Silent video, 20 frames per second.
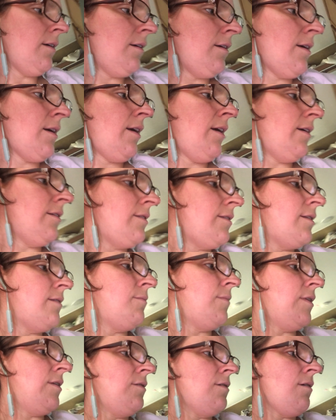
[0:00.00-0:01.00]
I guess
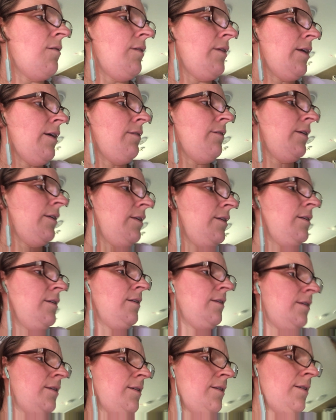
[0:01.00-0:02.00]
something's wrong with that one.
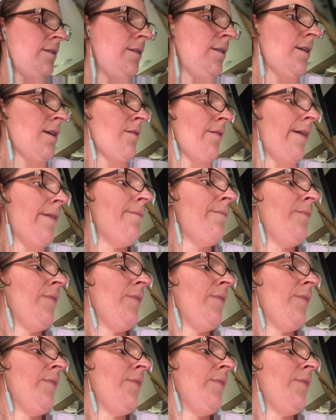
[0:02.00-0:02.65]
Okay,